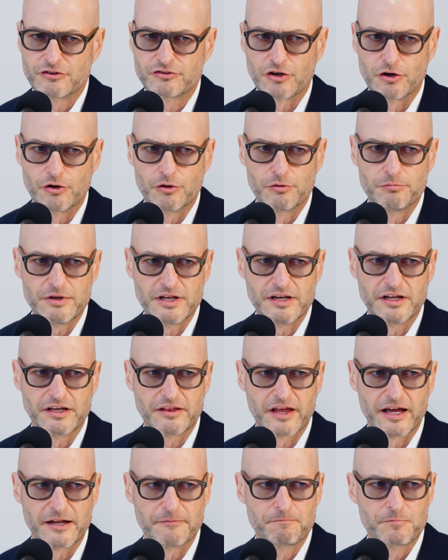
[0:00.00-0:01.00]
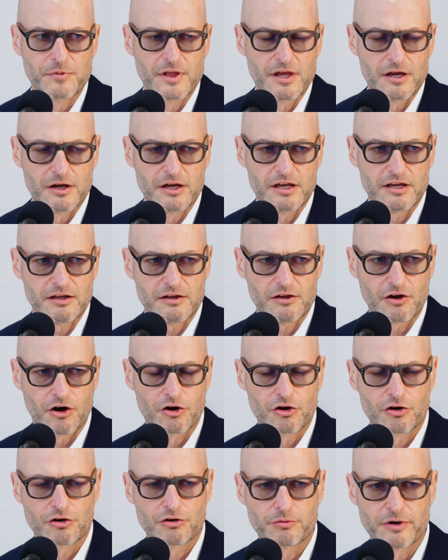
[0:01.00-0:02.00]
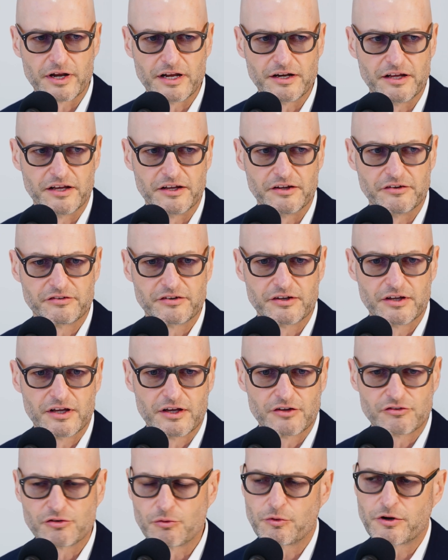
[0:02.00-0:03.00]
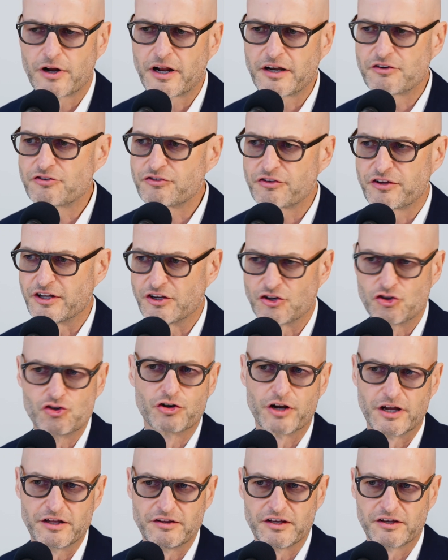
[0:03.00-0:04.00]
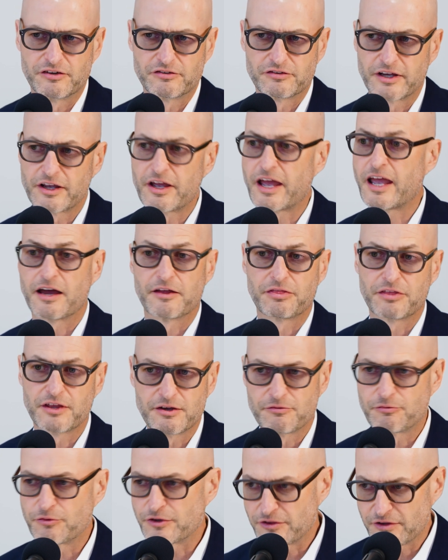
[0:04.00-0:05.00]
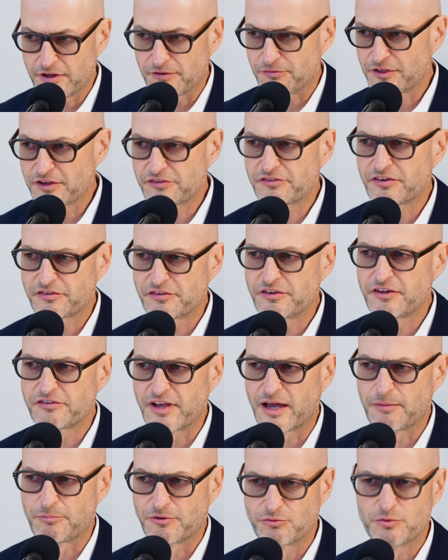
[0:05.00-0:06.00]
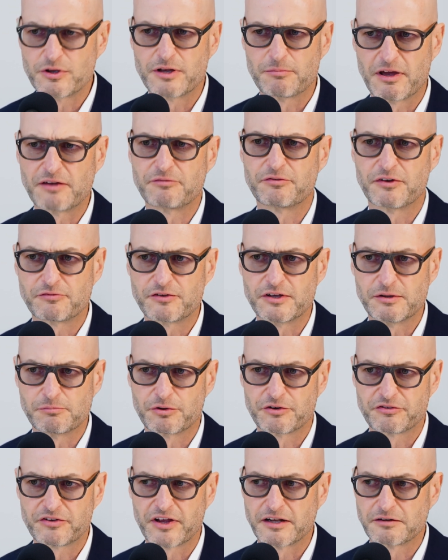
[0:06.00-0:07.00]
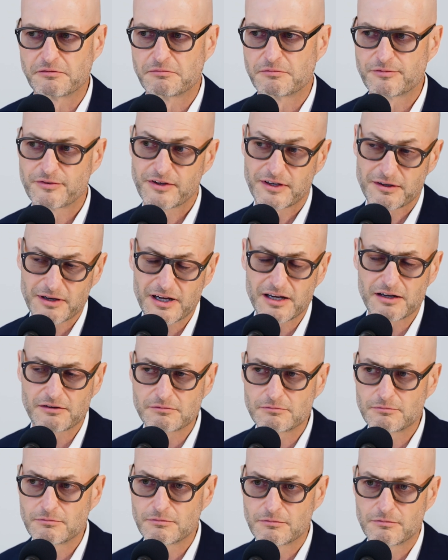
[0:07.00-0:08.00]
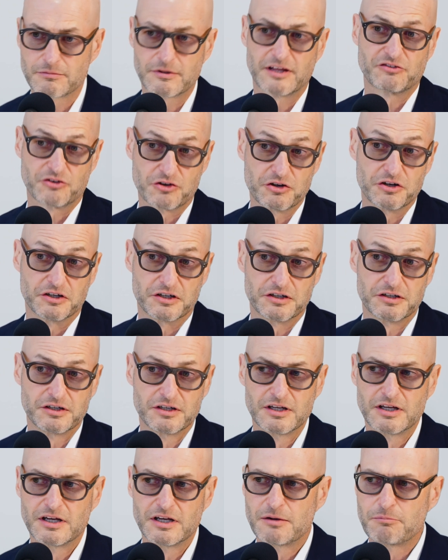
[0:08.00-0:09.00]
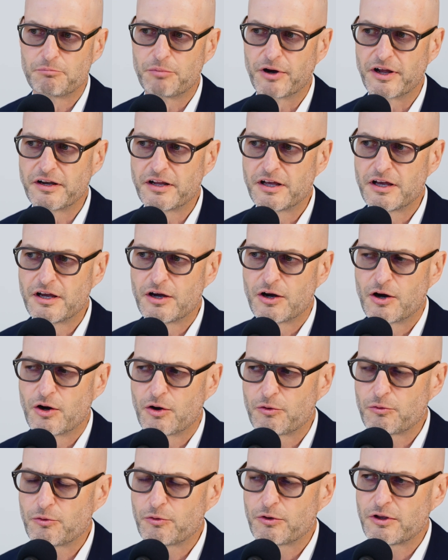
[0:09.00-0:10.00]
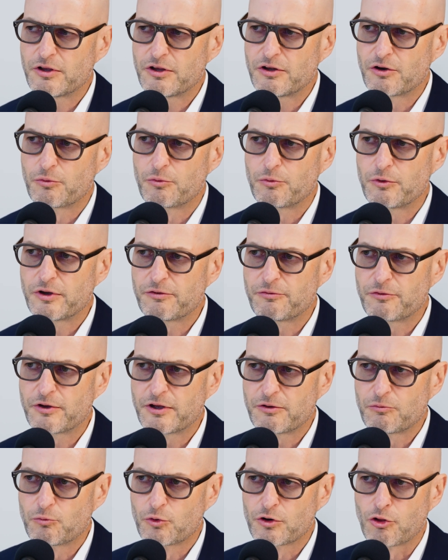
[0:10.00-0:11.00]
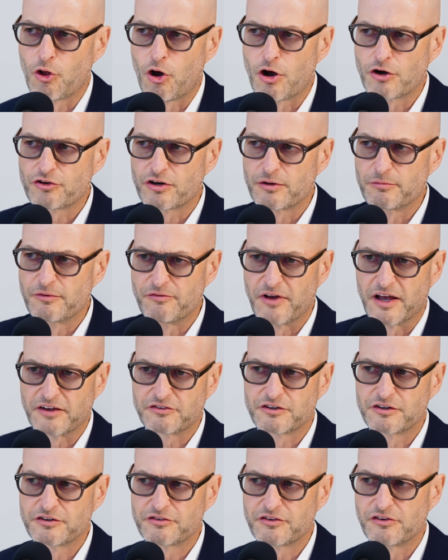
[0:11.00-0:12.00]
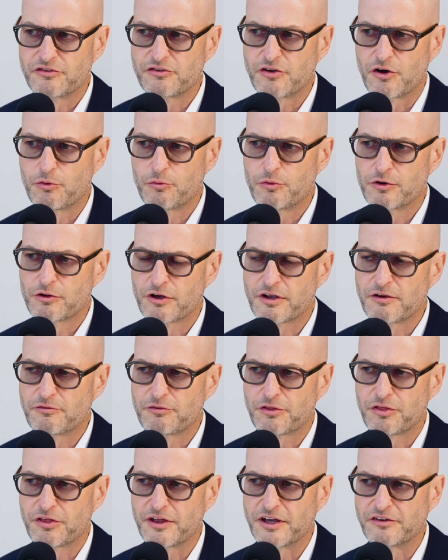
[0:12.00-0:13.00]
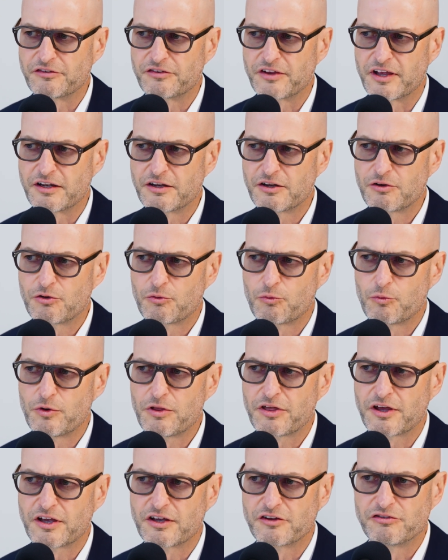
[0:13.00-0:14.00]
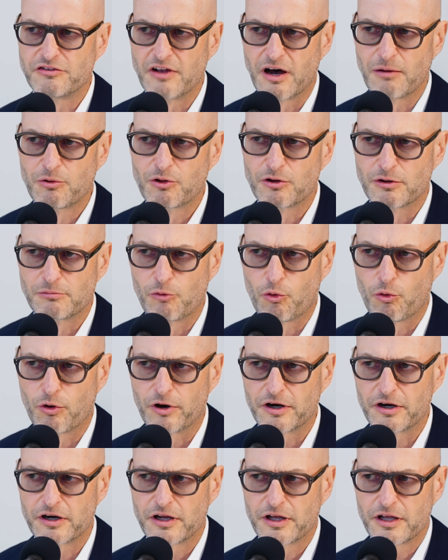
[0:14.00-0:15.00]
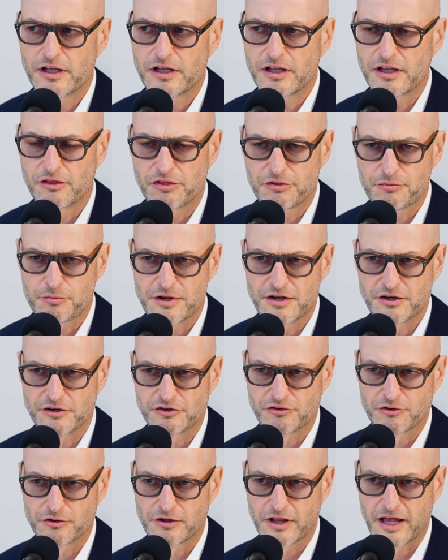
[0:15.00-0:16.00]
So meaning that our hurdle rate is, so we're not interested in good ideas. Like, hey, I think if this, and this happens, we can make 15%. It's like, well, that's good. But, if we're long-term investors, and so we're looking for things that we think can double or more in 3 years or